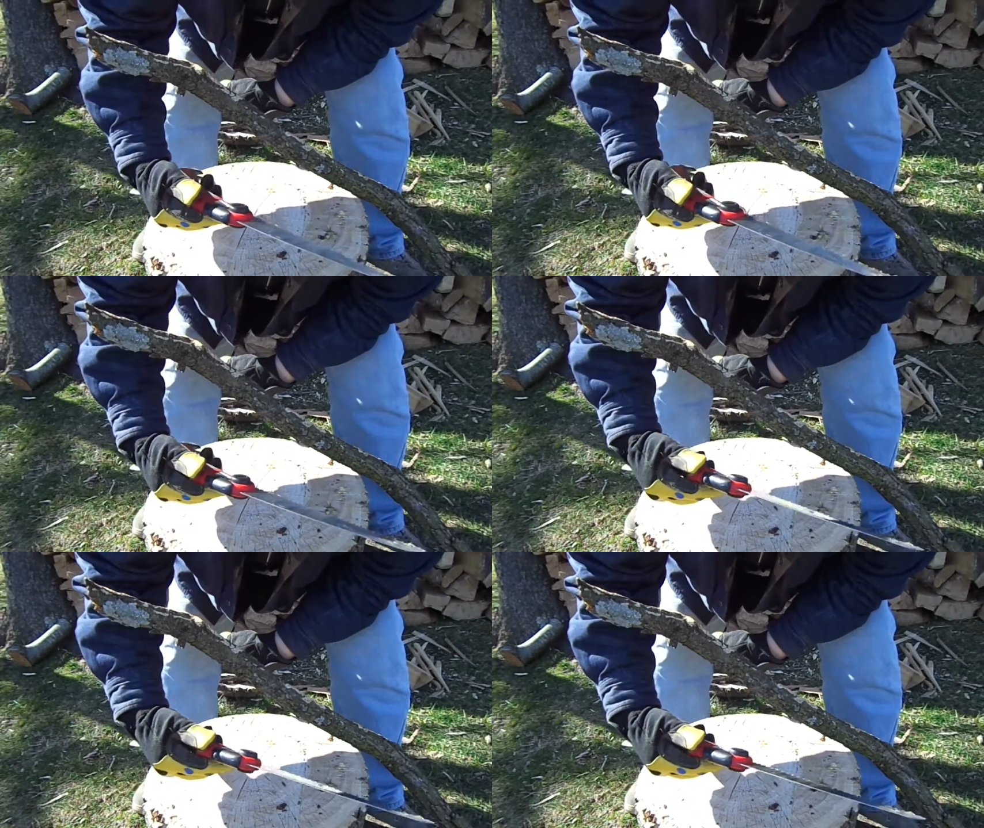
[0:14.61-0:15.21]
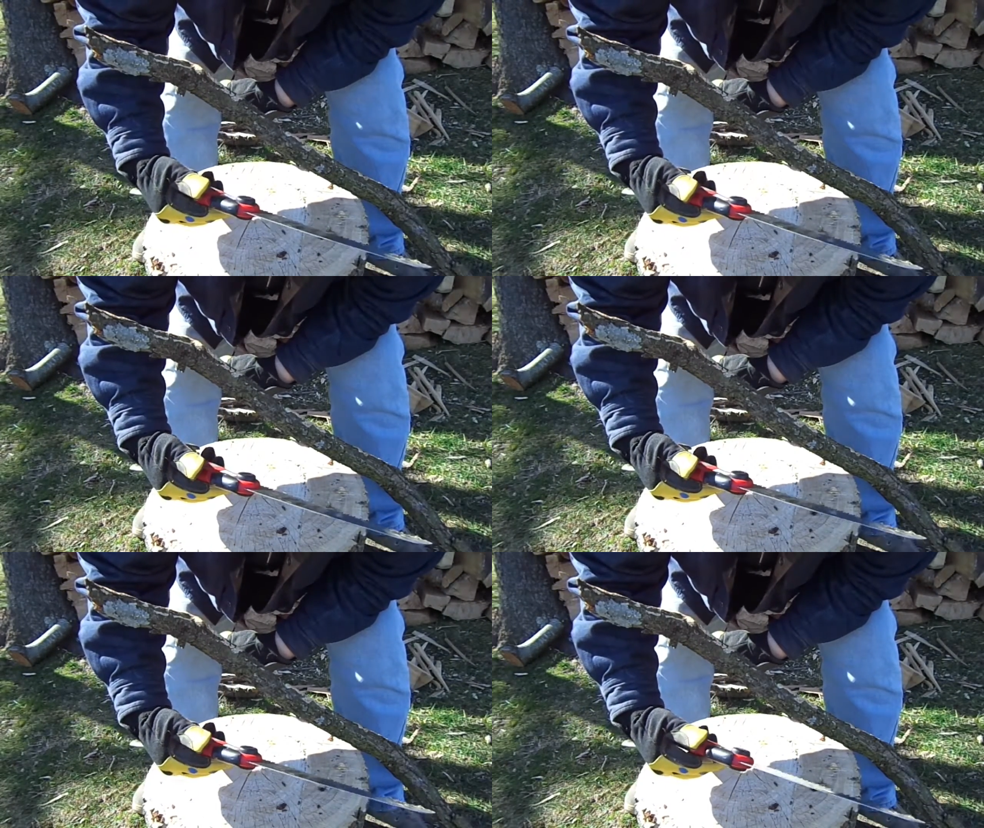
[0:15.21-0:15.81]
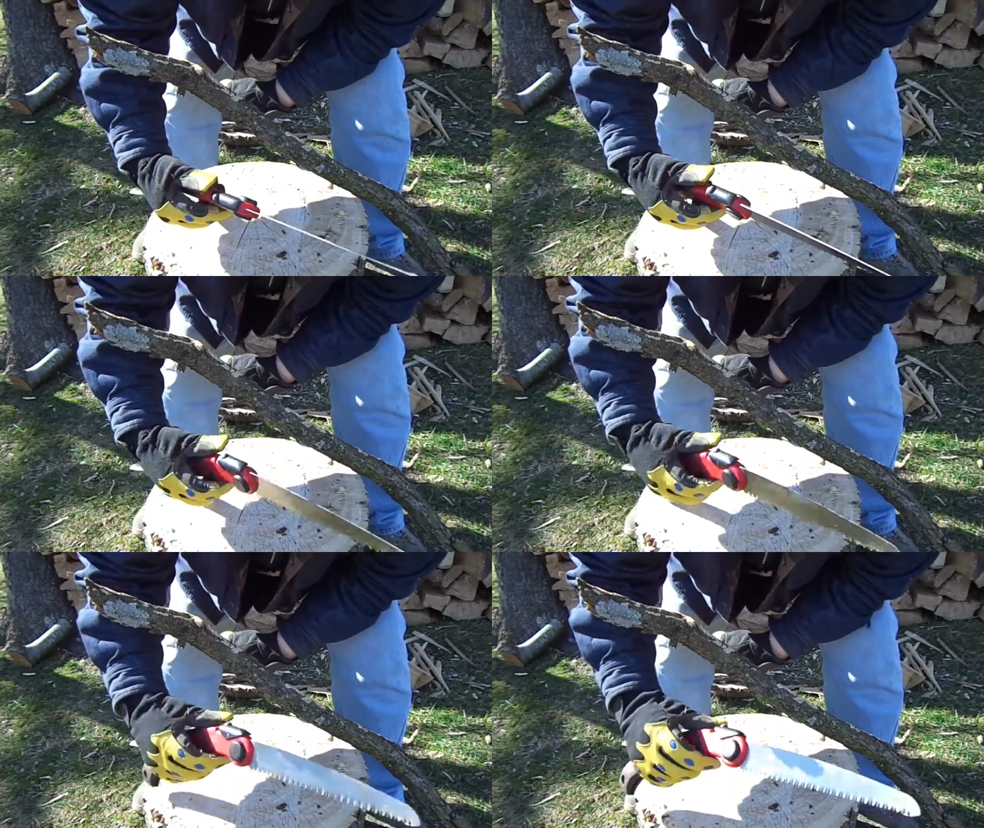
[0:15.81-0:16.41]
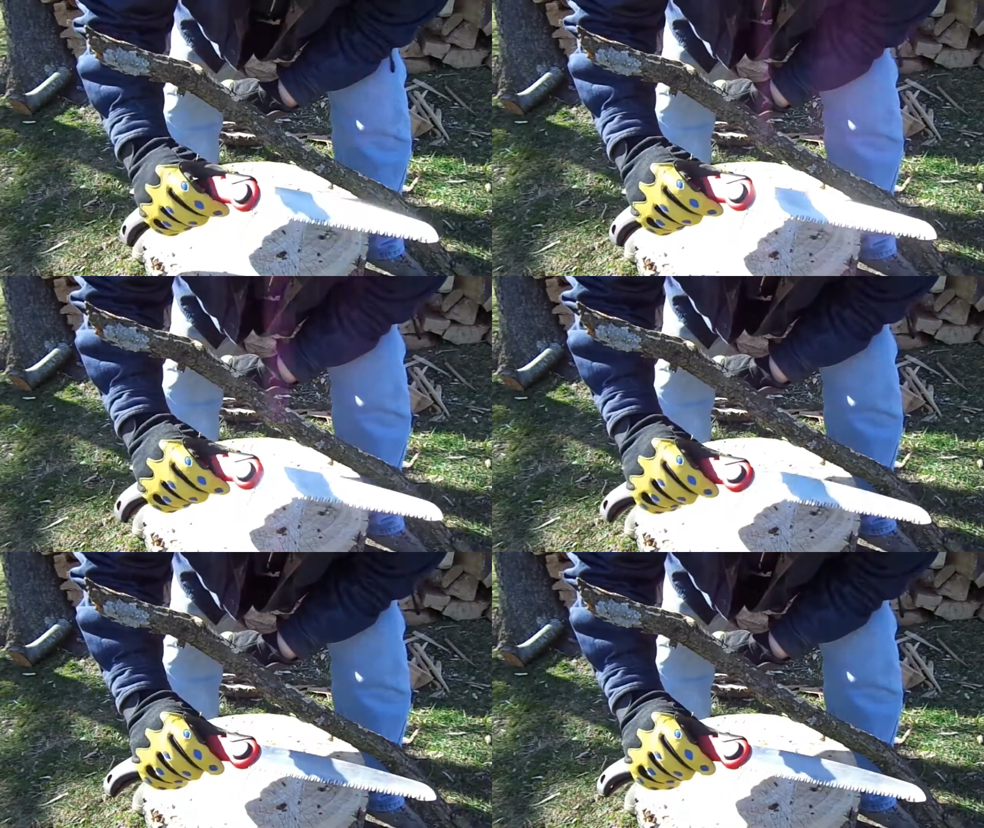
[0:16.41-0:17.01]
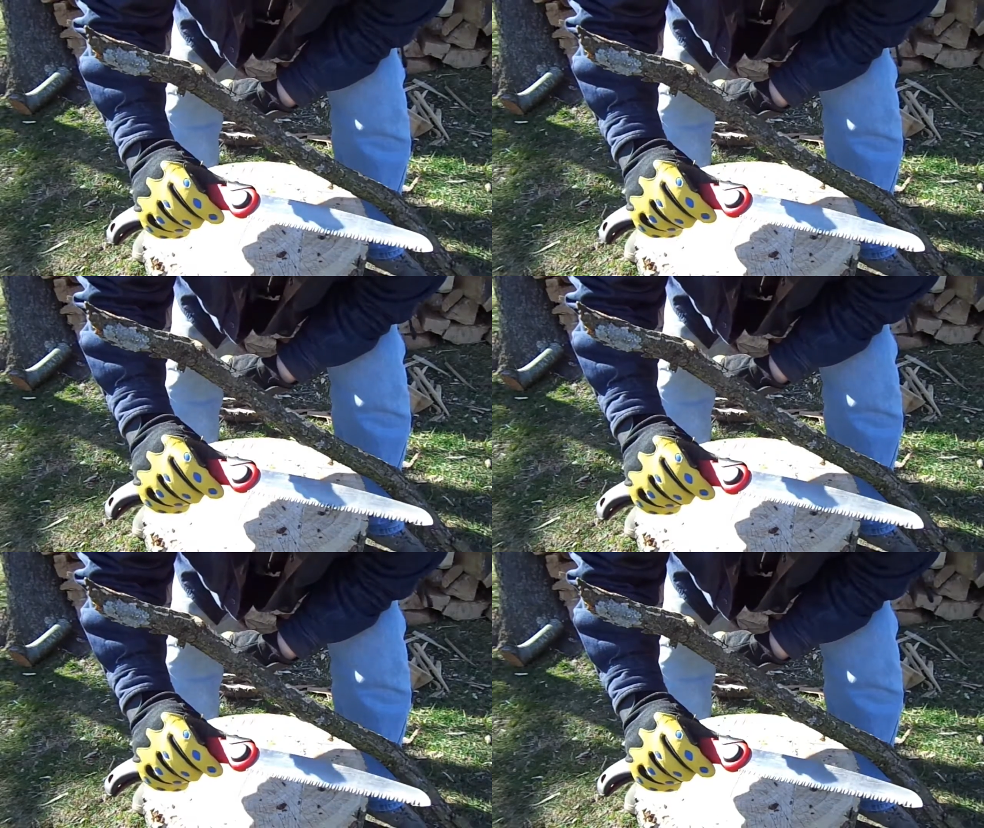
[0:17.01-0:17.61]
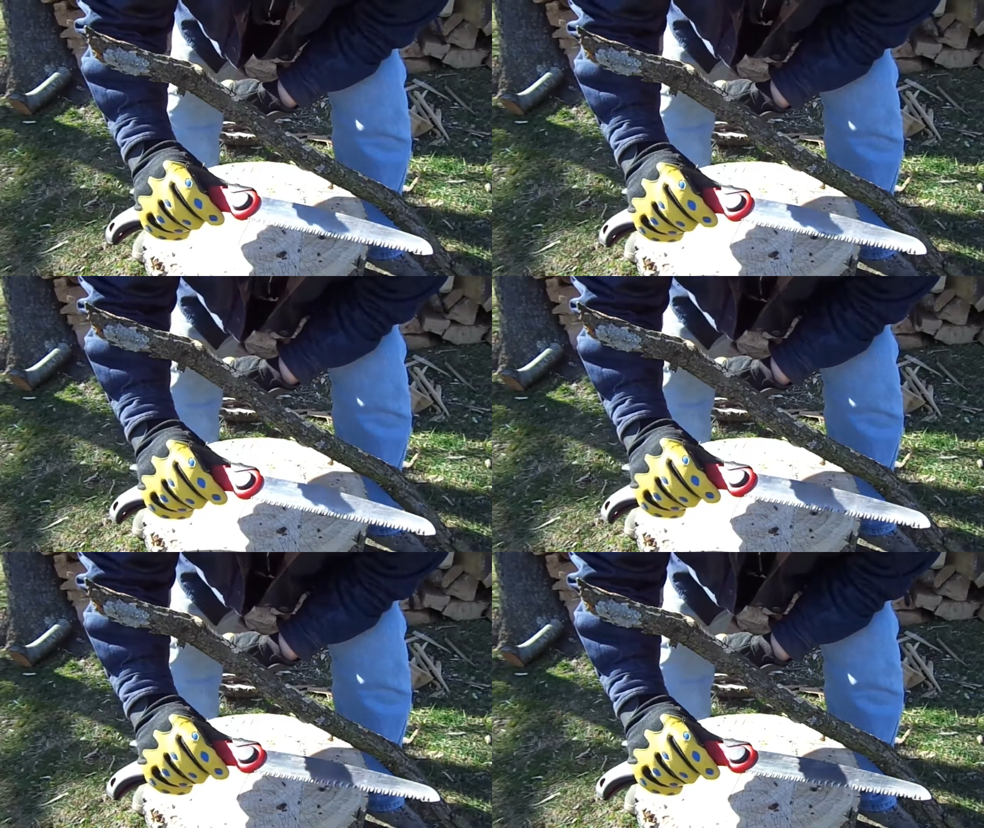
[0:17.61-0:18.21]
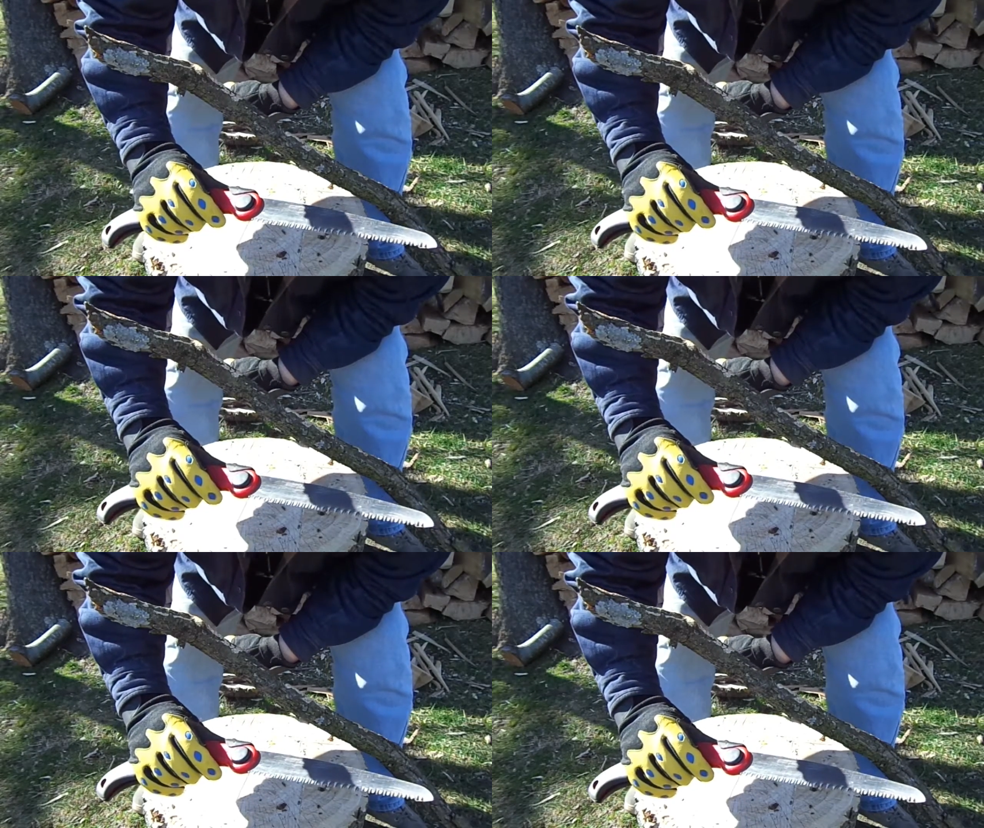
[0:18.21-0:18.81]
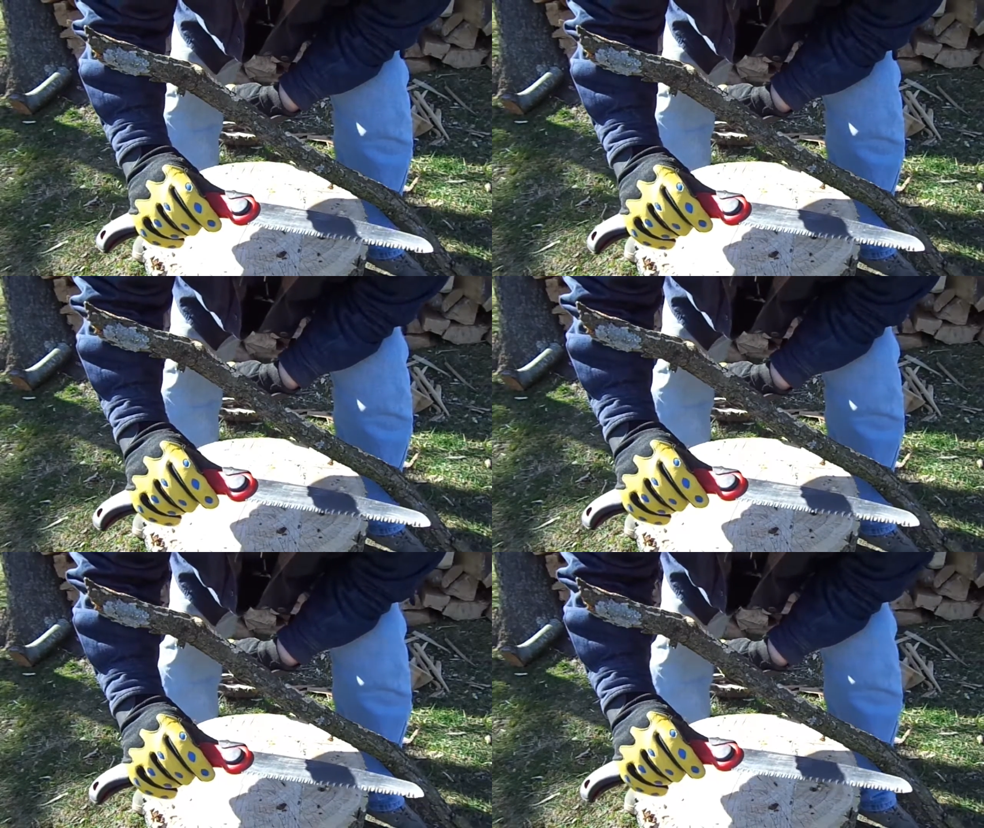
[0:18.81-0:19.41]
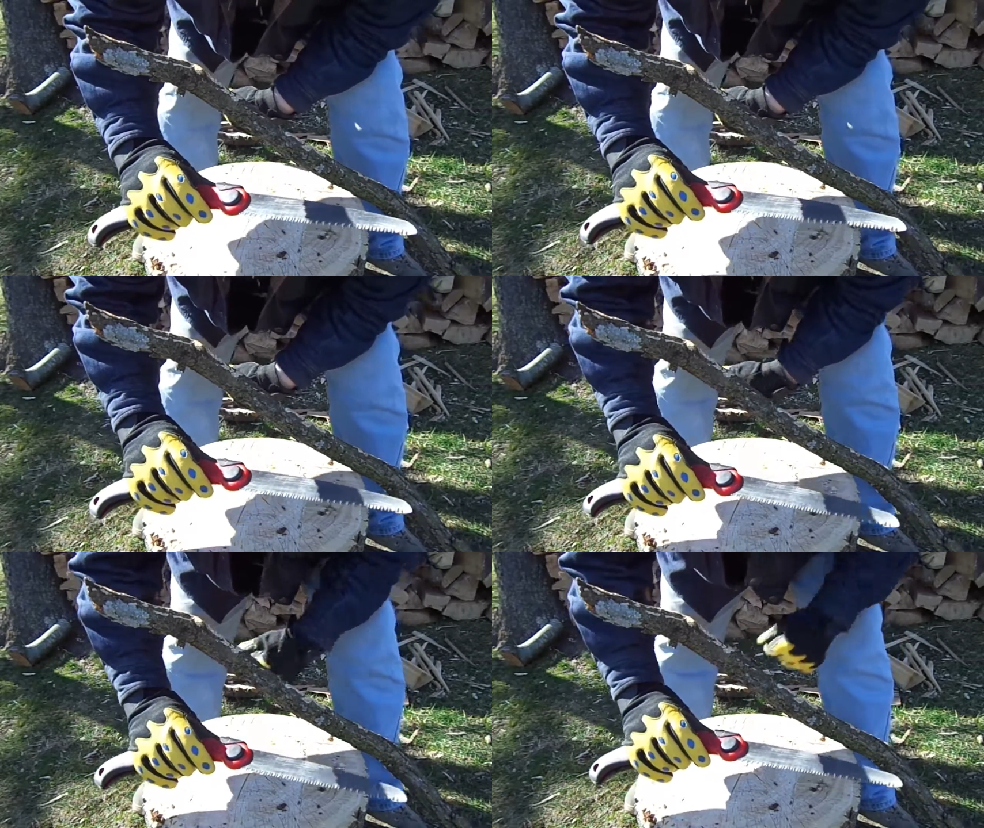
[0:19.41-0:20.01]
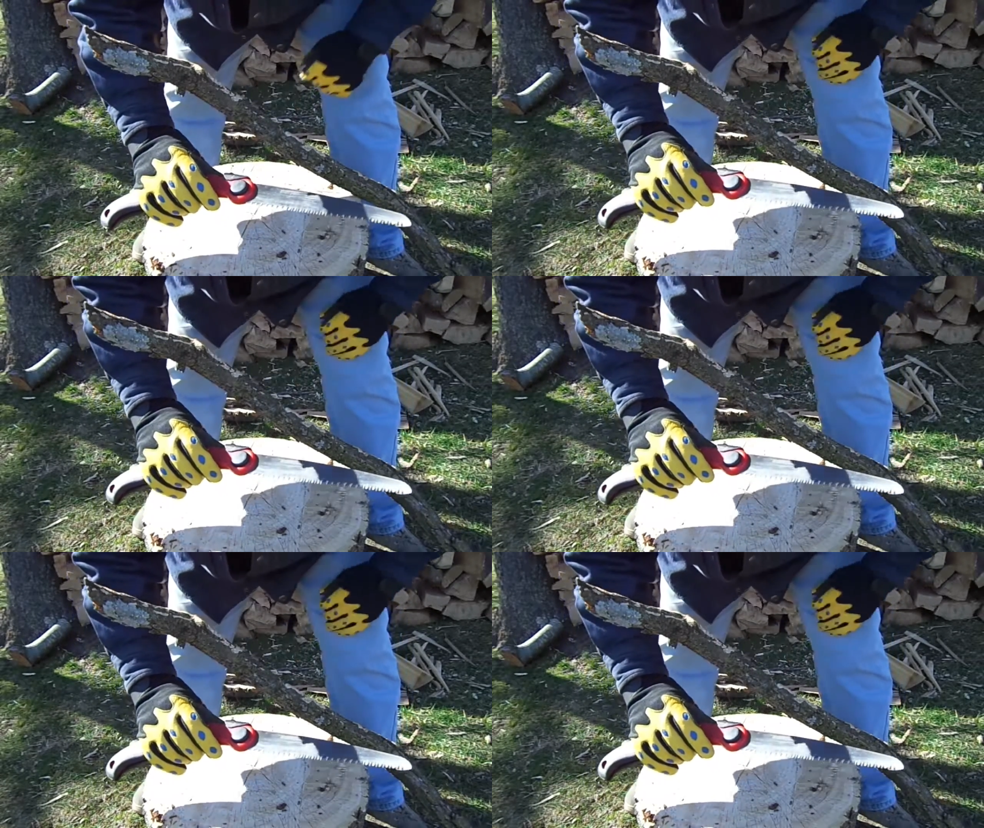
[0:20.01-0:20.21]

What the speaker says: [unreadable: no face in view]